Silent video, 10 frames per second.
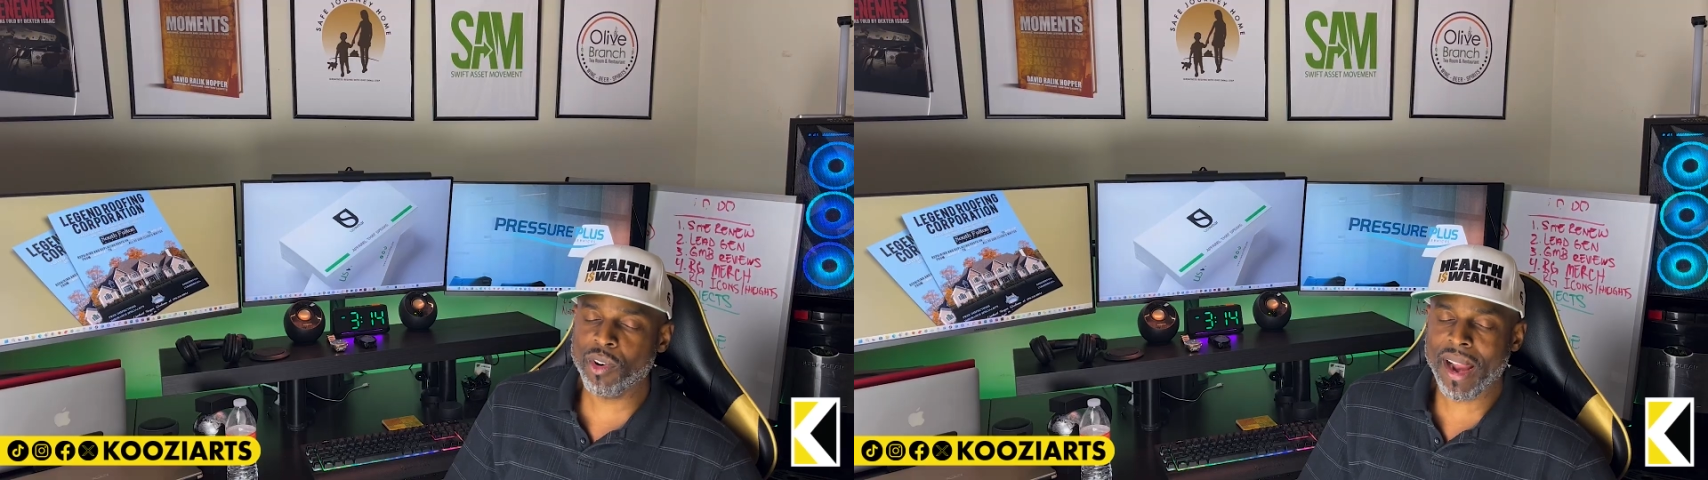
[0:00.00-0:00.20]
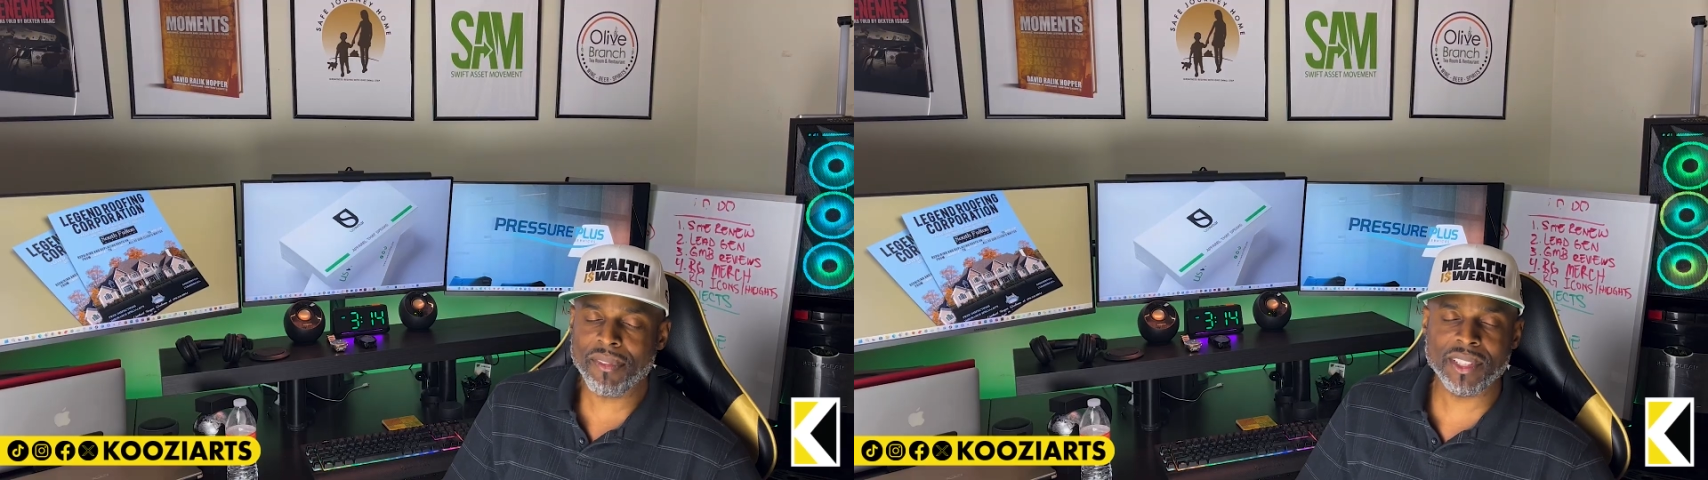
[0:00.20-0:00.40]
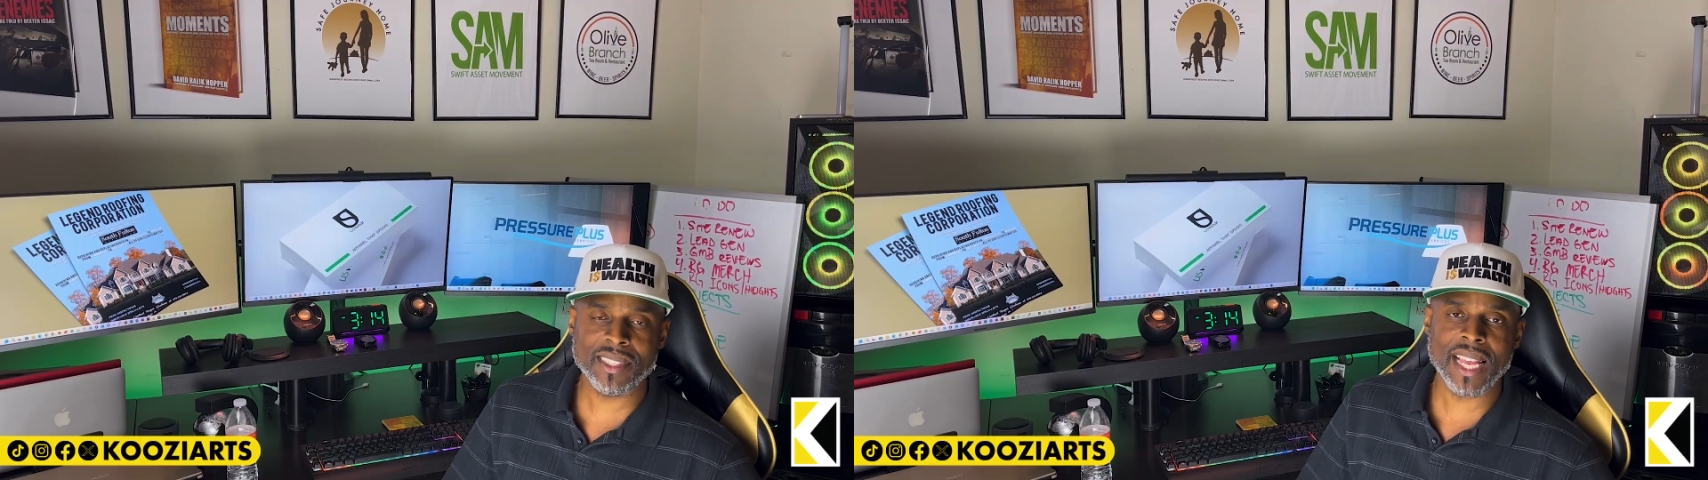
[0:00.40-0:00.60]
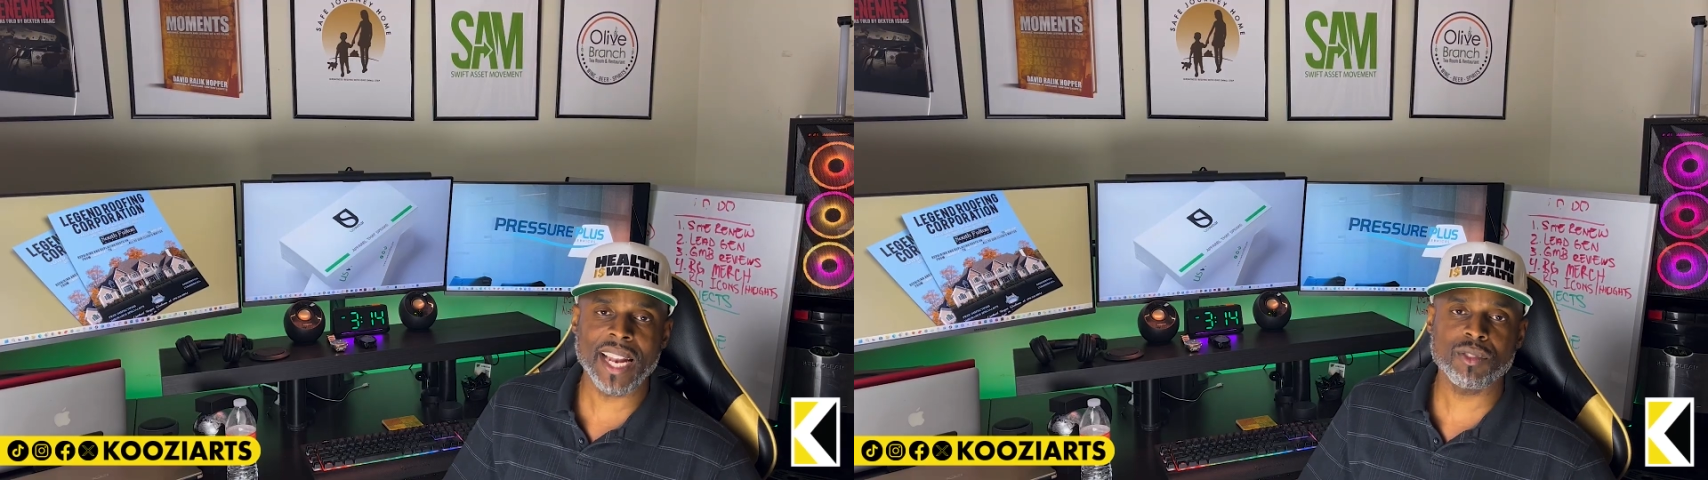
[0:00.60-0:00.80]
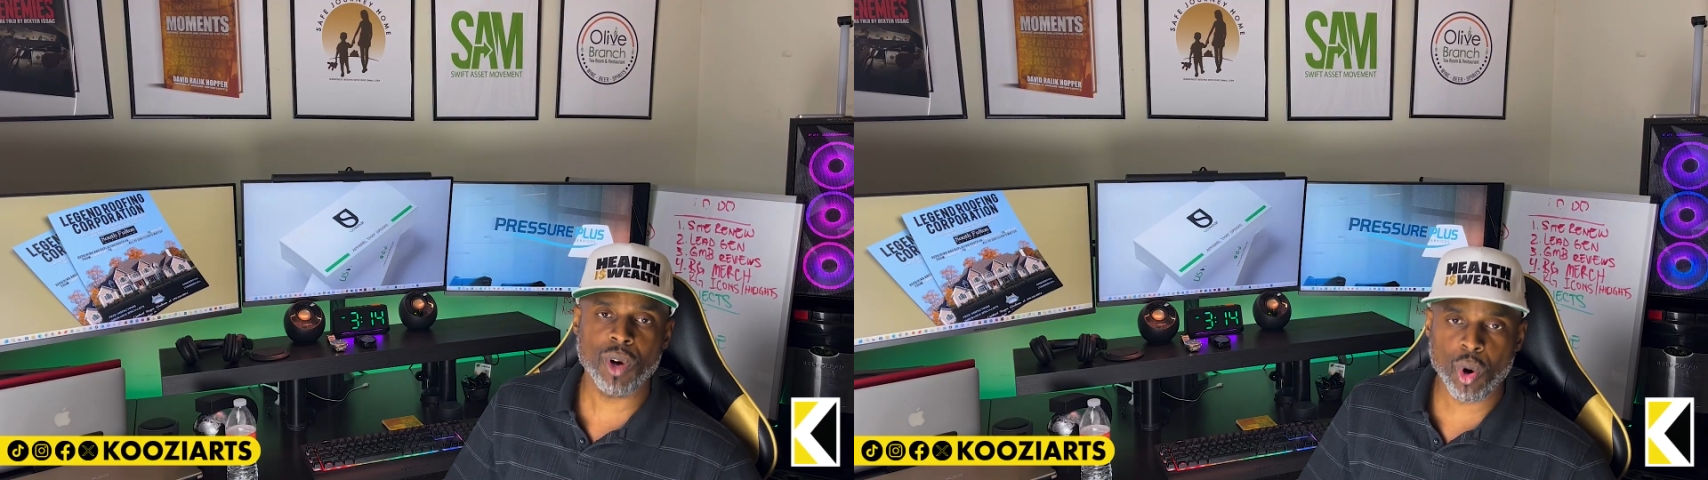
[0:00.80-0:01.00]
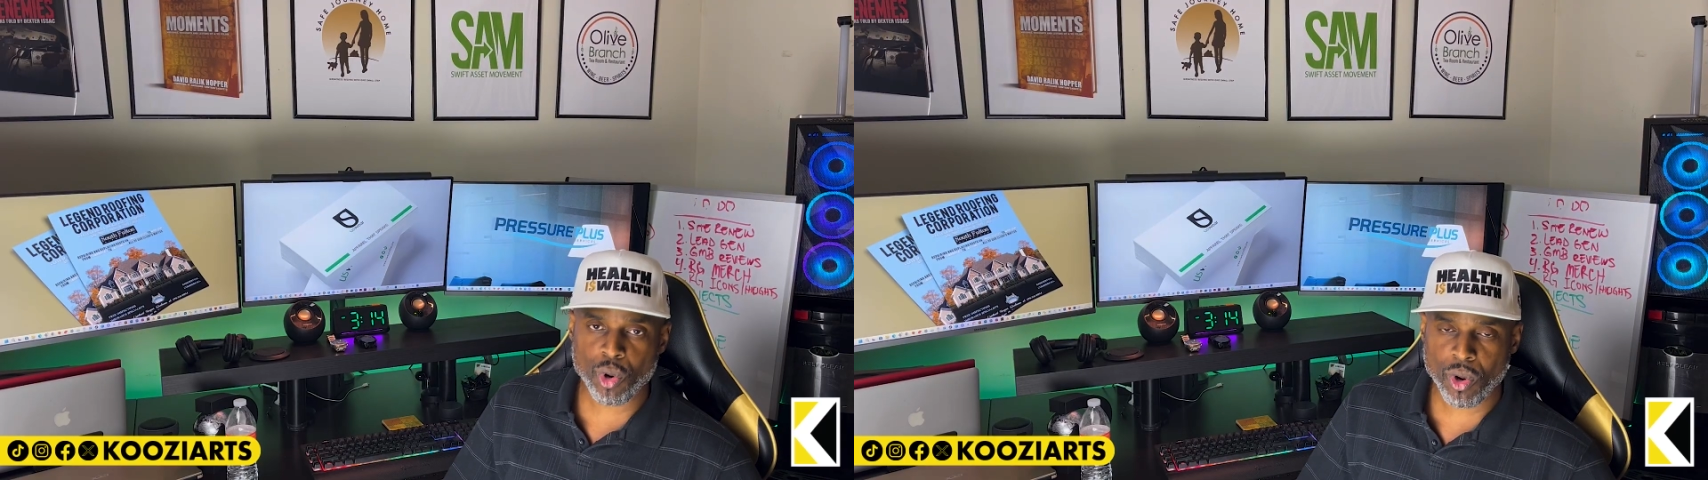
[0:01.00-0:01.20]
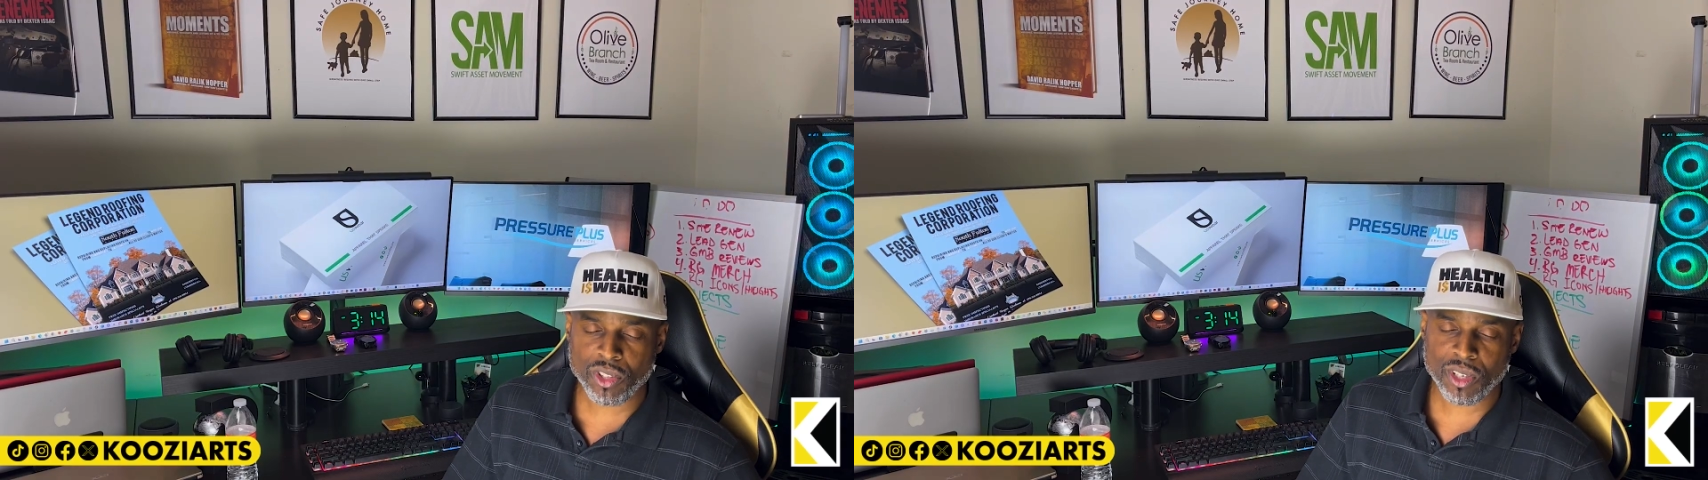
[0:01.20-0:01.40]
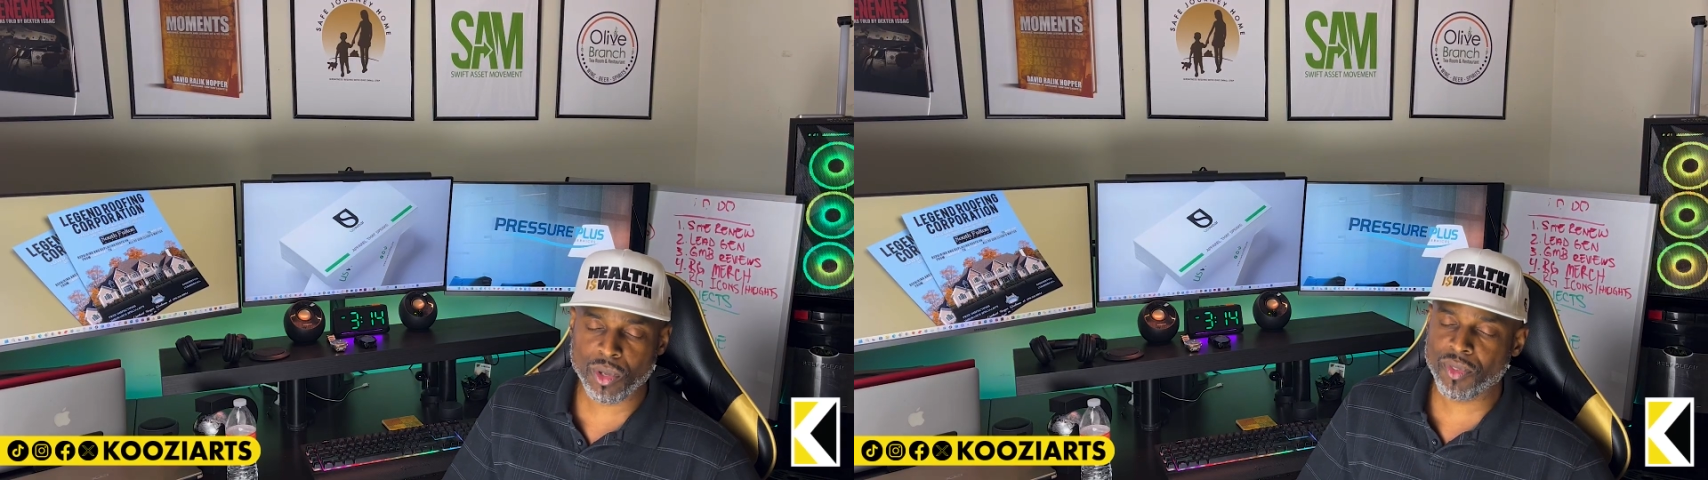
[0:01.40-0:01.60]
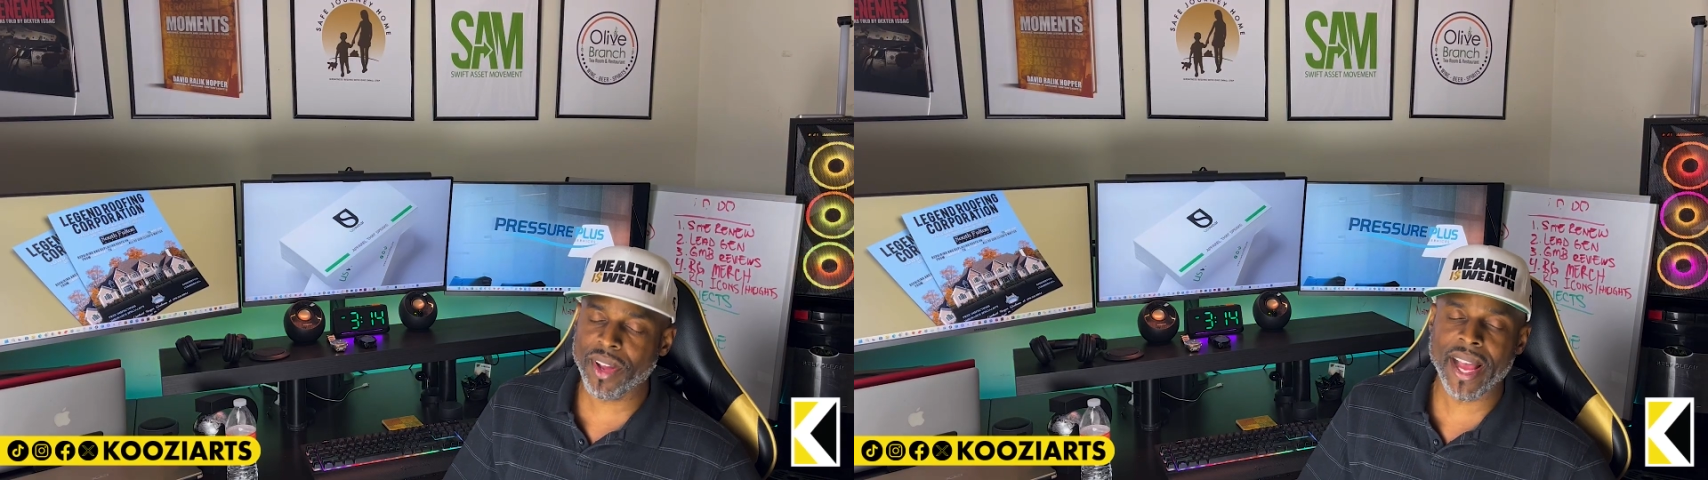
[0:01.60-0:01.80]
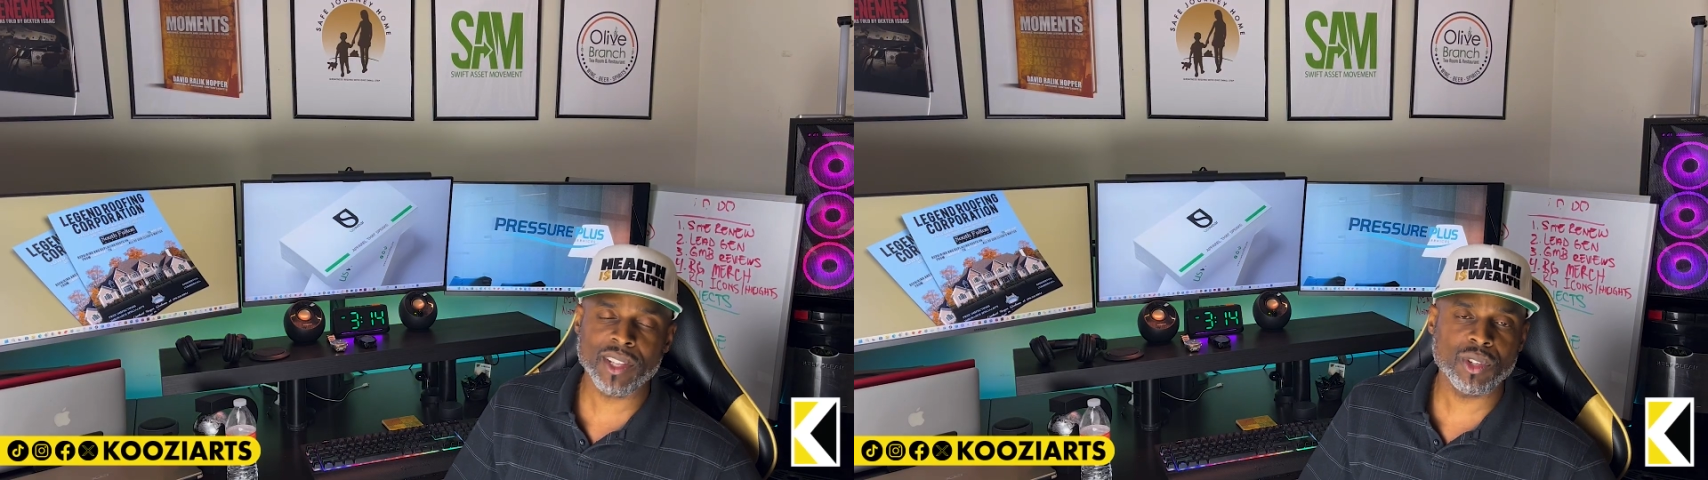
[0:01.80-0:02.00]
graphic designers will hold on to those files,